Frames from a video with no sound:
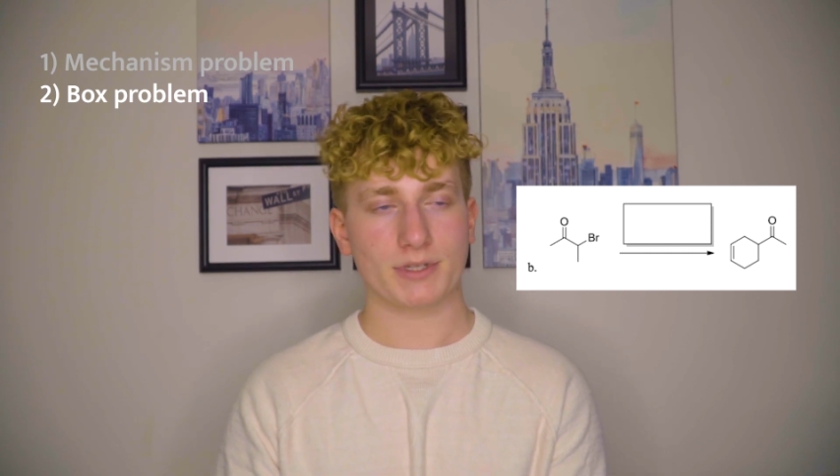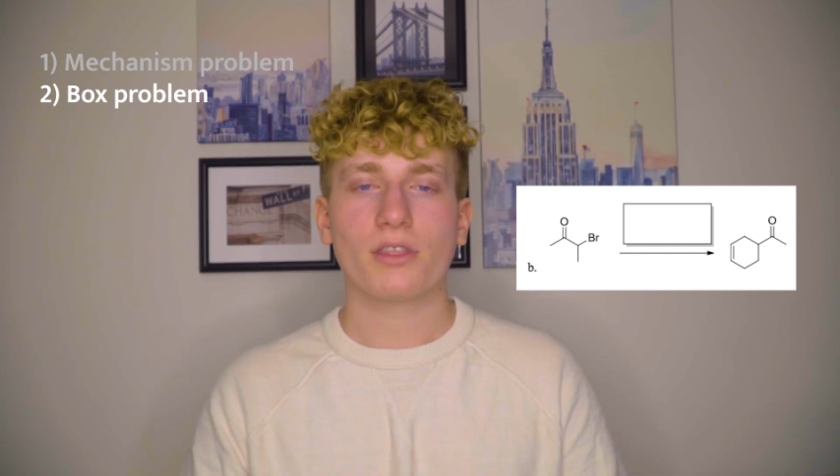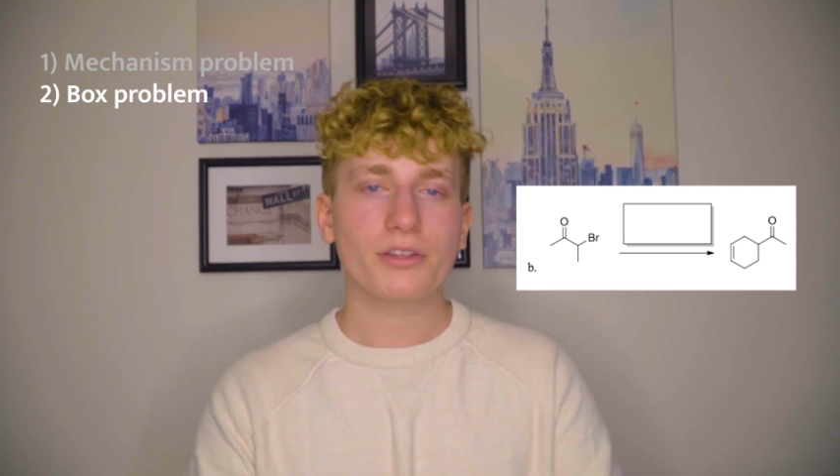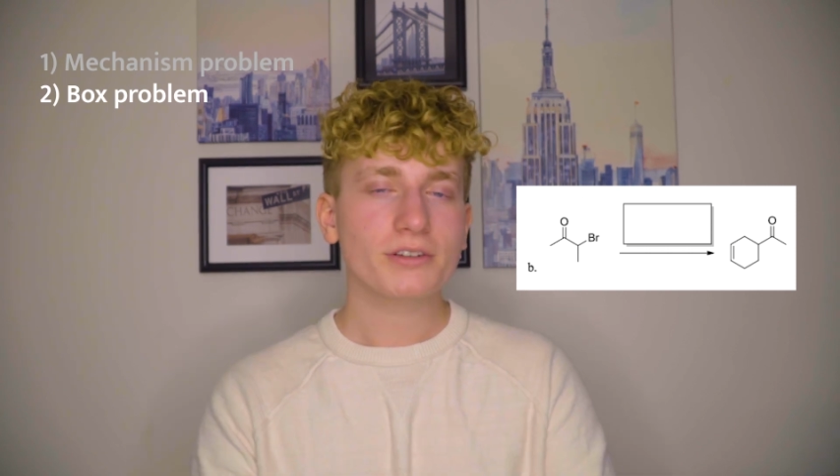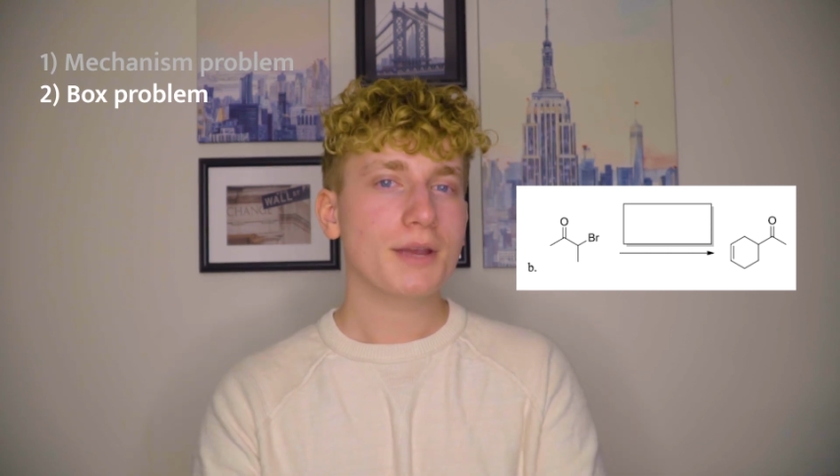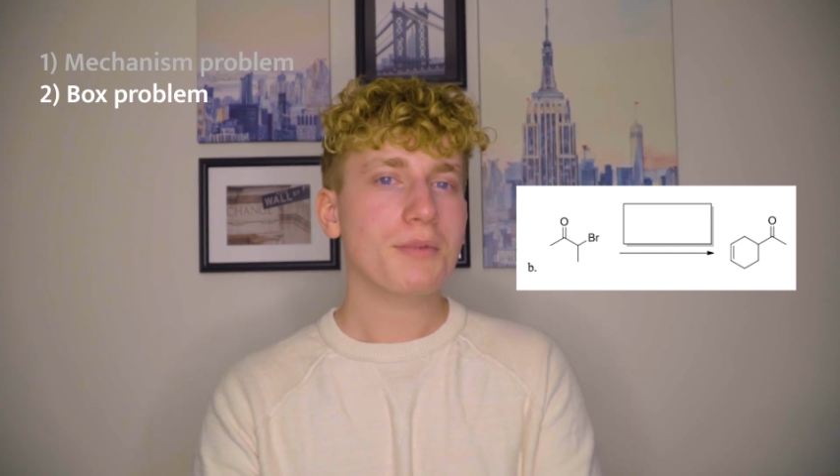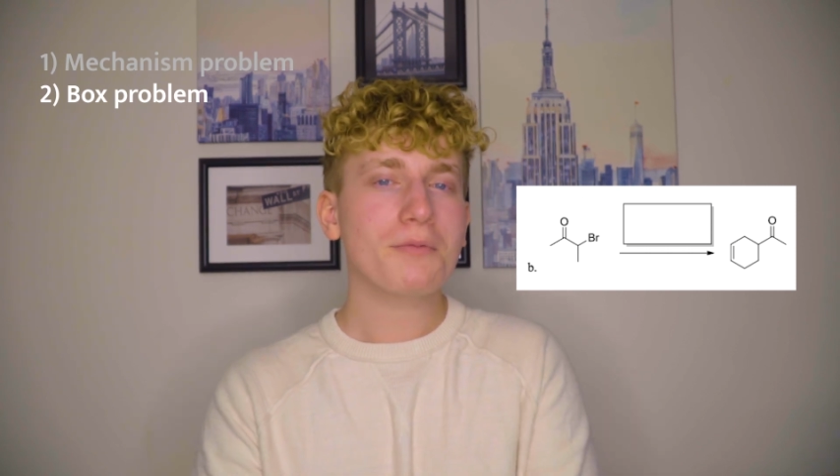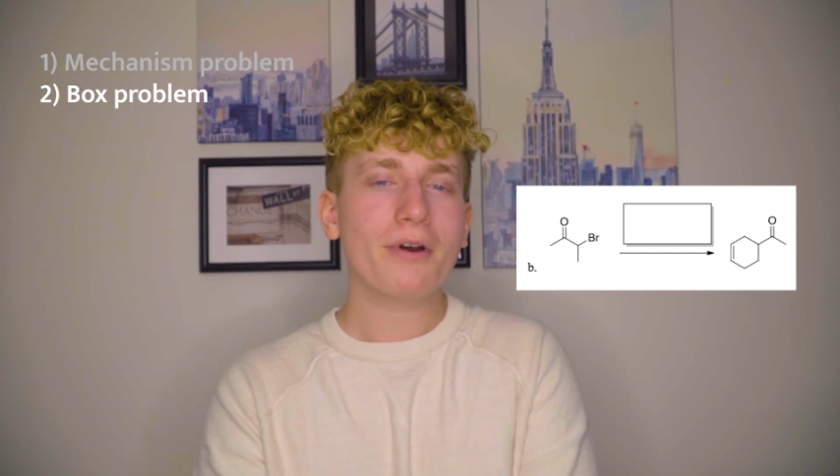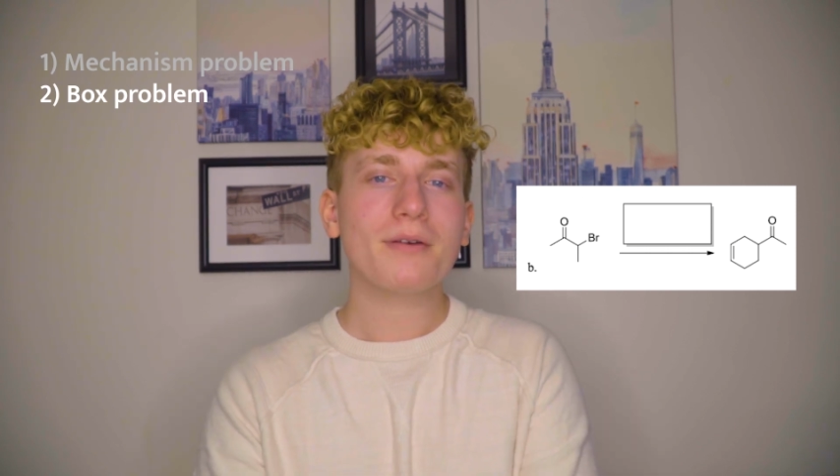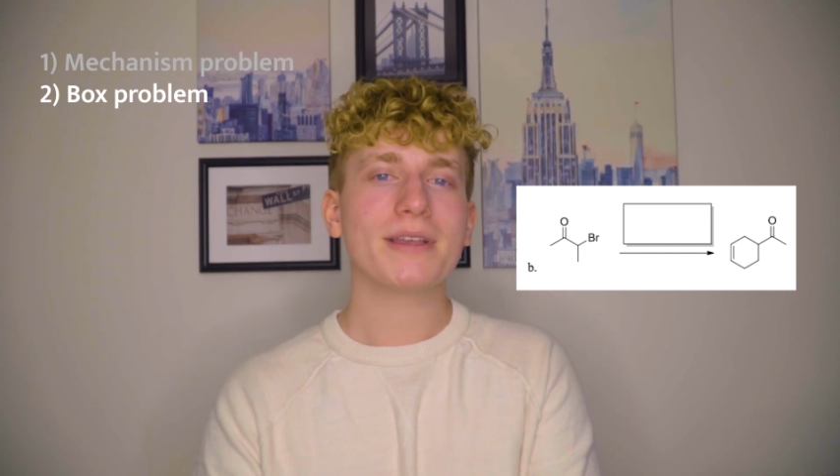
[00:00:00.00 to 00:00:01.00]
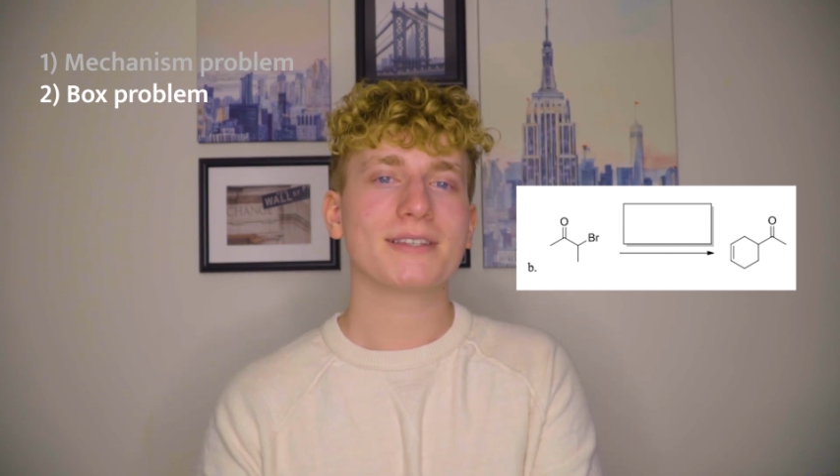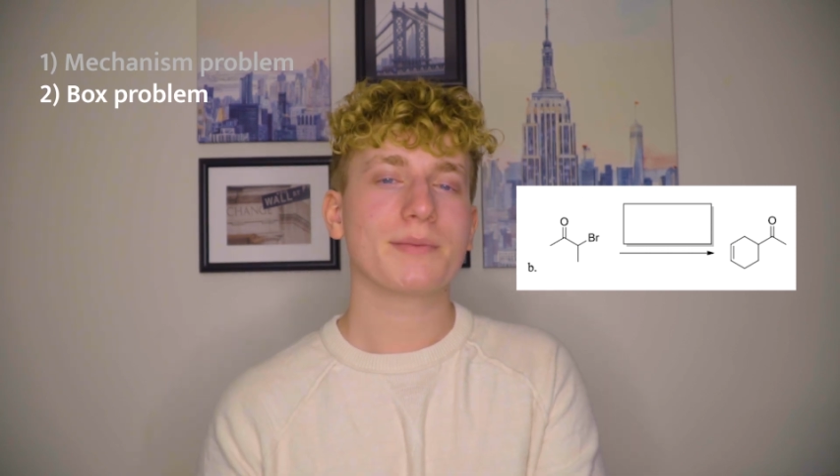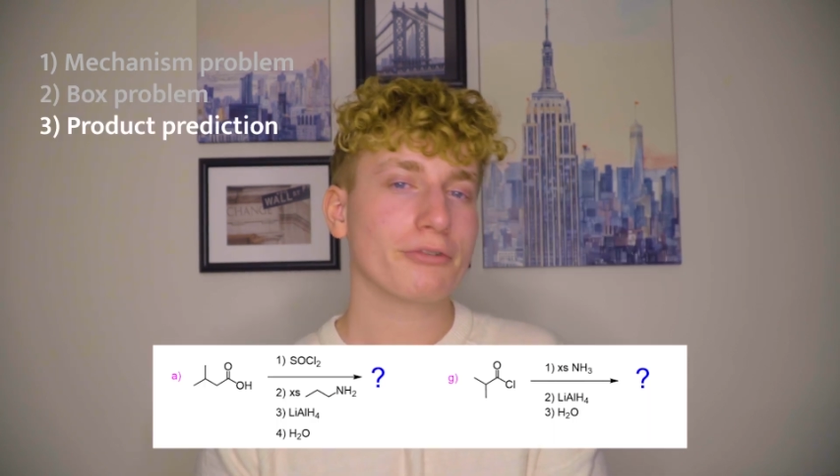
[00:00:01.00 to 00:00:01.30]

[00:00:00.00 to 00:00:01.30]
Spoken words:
The third type of problem is a